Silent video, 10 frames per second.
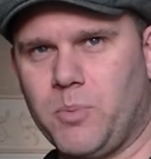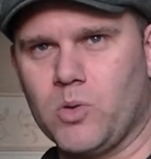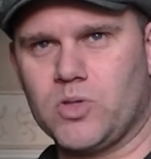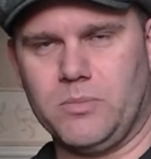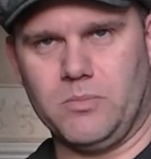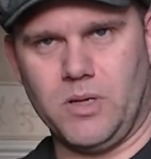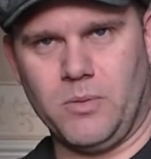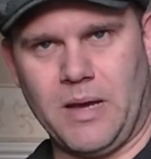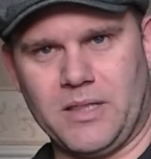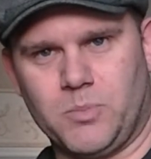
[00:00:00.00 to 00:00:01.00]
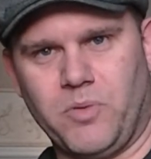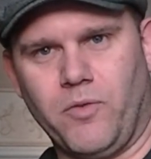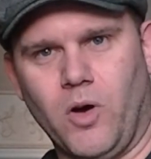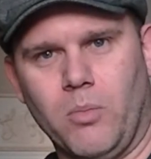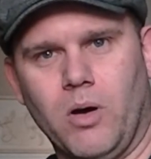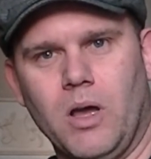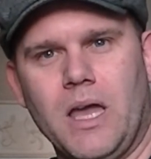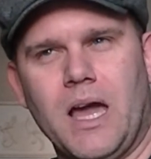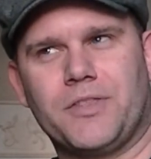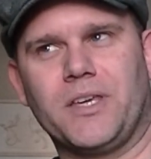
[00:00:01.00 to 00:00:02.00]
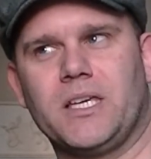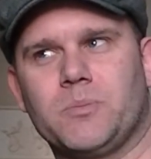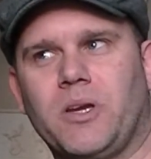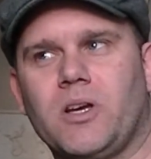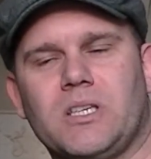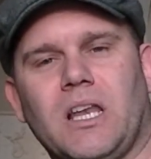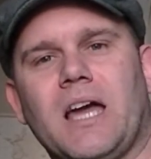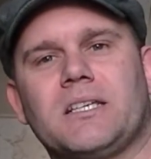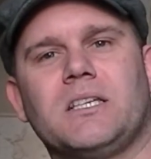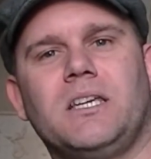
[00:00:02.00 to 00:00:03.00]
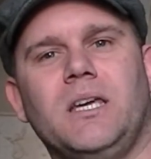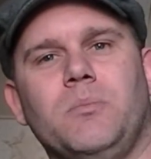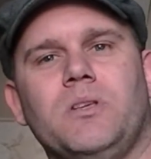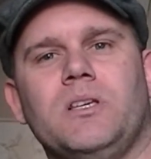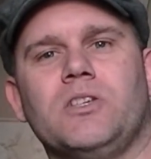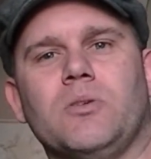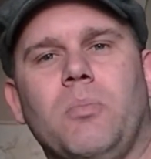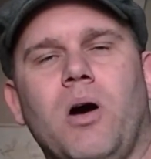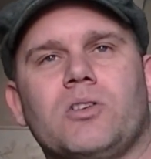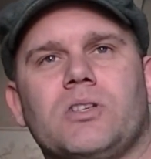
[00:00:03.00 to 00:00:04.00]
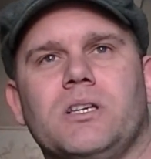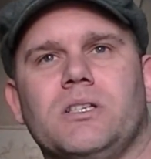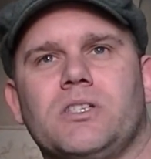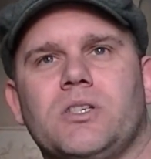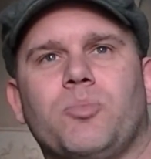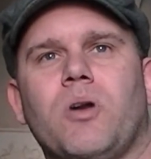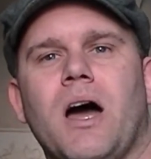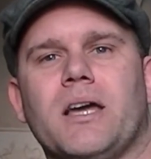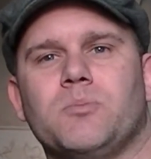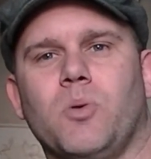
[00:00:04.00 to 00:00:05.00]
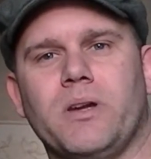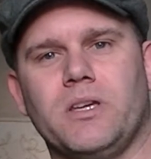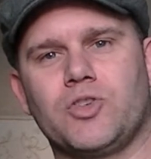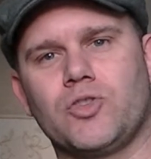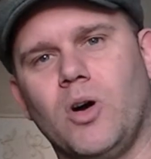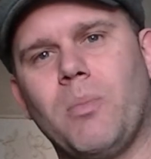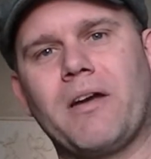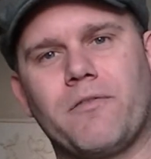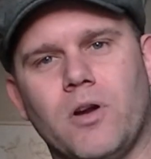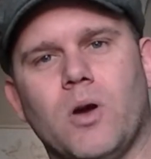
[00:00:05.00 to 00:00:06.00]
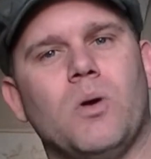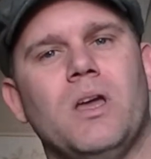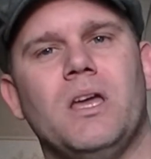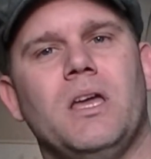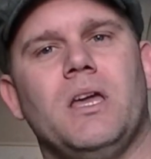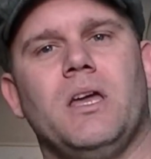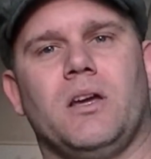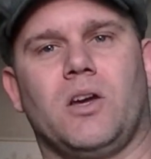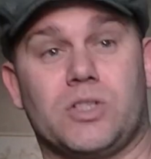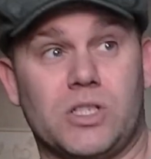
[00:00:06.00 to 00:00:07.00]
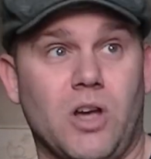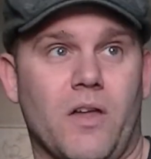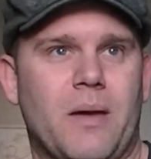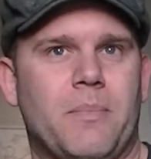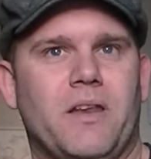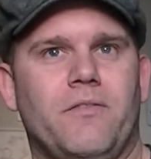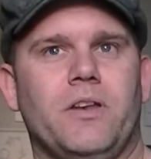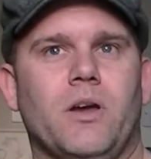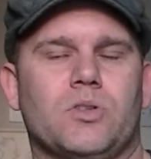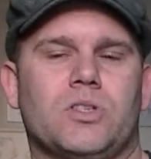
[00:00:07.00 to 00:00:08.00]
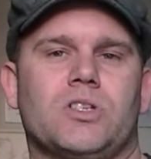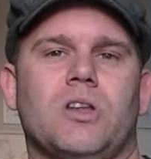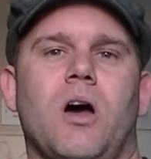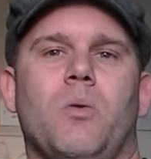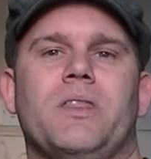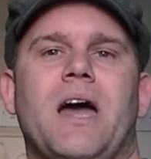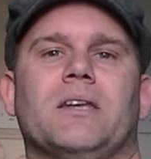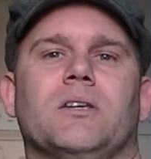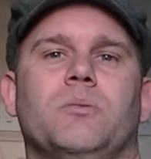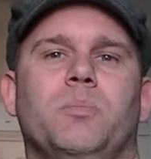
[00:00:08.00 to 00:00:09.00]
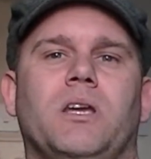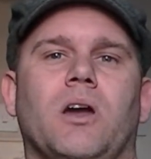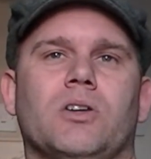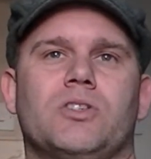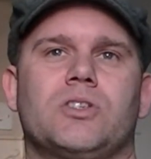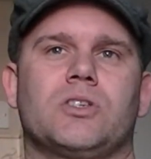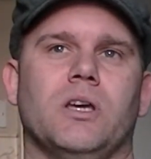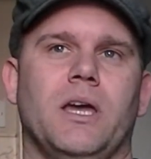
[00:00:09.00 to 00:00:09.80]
spoken to him about this before, but I think it's because he likes to keep his unboxings surprise. But when you troll back through, because he's got that many videos to start with, and because